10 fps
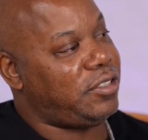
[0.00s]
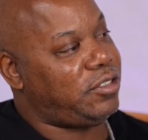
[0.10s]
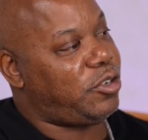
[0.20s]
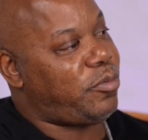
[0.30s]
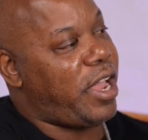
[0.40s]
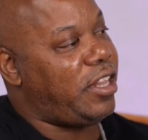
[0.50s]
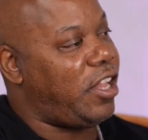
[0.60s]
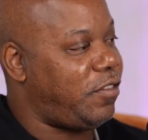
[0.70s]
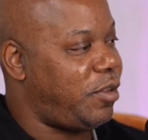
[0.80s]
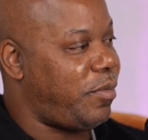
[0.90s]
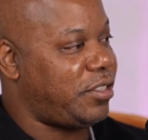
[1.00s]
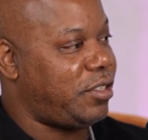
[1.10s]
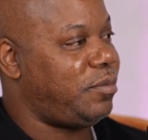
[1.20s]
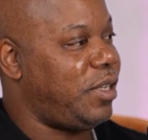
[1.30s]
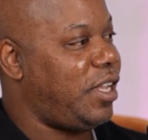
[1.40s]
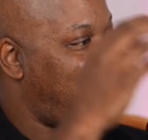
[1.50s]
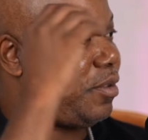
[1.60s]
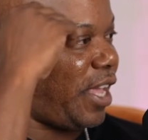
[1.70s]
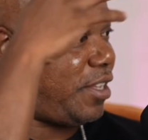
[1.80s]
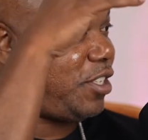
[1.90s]
Jermaine loved him as
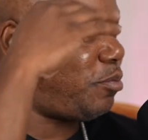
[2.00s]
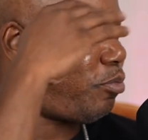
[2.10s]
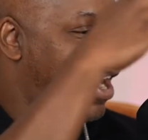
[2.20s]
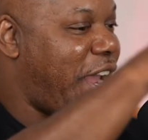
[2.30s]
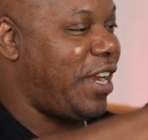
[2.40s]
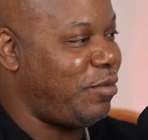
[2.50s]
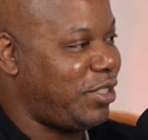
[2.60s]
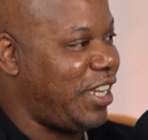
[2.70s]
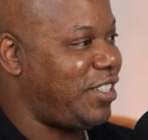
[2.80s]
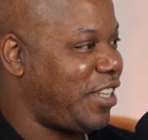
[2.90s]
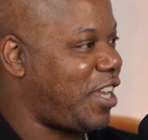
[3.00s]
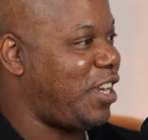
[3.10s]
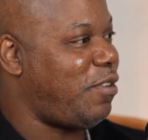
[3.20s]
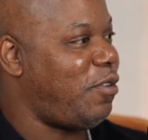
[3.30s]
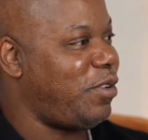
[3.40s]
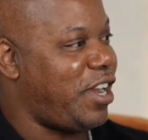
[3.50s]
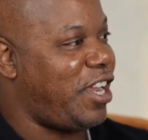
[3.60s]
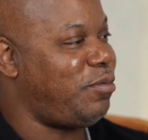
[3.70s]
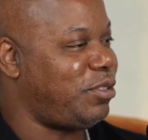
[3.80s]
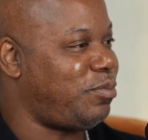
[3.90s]
his brain. He was the executive over there.
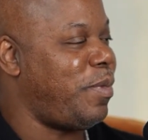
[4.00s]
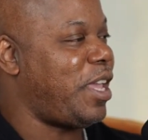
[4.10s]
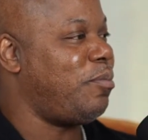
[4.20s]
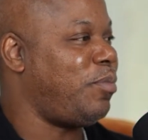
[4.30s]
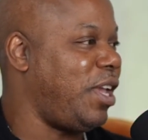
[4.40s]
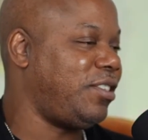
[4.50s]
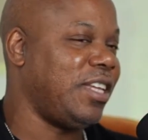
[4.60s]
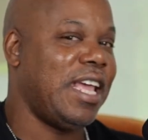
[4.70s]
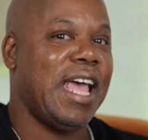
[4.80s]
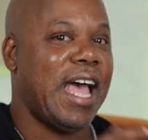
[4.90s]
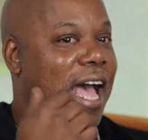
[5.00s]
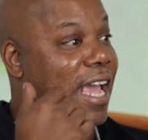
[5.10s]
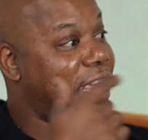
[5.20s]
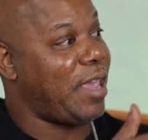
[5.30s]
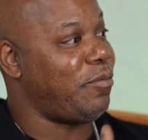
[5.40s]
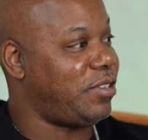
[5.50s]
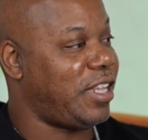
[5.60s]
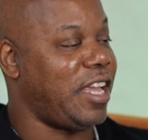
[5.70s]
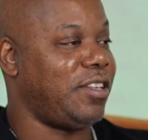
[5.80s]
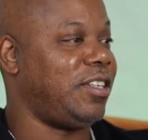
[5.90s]
He was making beats. I came and was
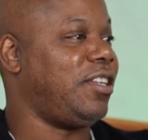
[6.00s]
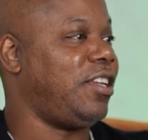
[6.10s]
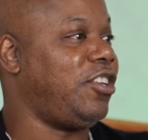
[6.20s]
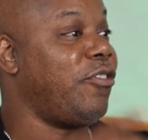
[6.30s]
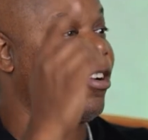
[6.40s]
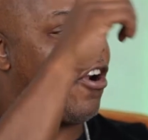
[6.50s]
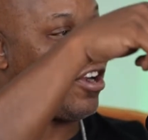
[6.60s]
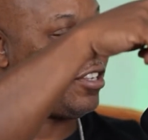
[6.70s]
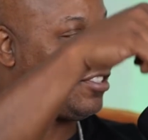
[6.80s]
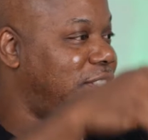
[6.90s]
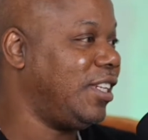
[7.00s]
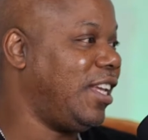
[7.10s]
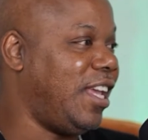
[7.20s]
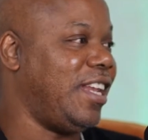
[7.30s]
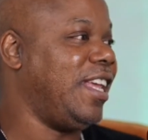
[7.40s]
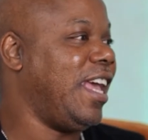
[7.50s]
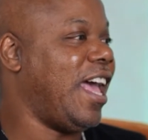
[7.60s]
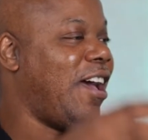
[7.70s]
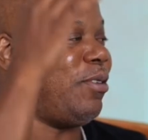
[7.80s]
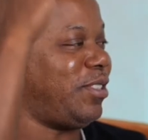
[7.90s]
like, you're an artist. And
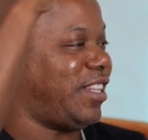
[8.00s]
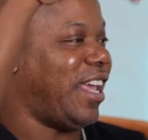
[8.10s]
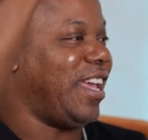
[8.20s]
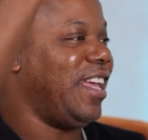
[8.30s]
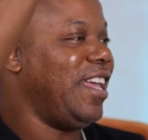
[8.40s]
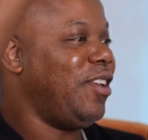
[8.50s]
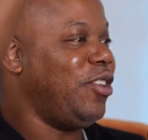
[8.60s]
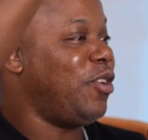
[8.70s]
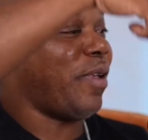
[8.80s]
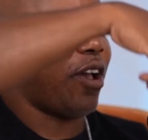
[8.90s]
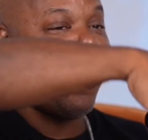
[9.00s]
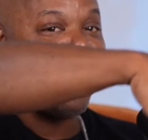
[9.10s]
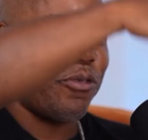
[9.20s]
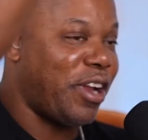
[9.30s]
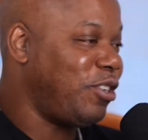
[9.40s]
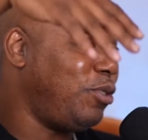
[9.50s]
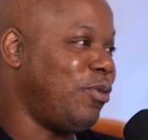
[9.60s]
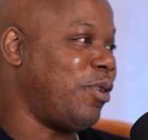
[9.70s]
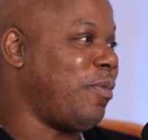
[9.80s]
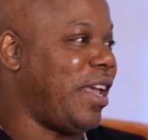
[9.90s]
I was like, you can make all the records you
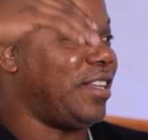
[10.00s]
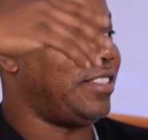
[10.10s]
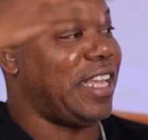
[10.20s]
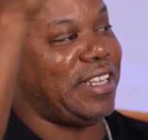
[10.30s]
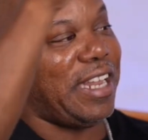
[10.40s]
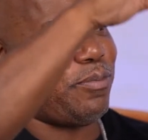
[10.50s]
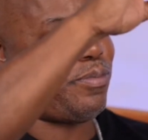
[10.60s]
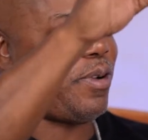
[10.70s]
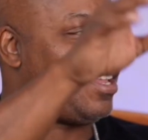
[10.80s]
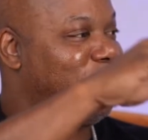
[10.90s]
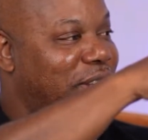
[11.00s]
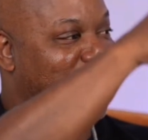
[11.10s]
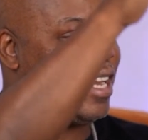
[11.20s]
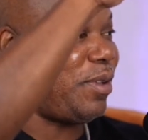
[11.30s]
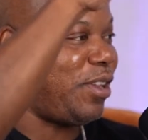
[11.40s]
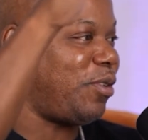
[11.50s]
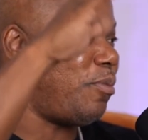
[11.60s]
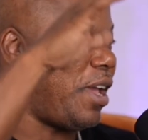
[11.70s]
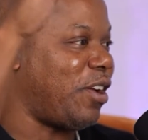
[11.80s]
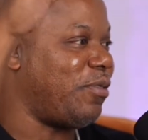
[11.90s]
want to make, because they probably wouldn't let him get on the
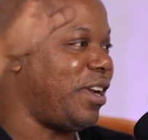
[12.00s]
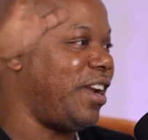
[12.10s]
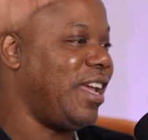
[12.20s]
mic over there.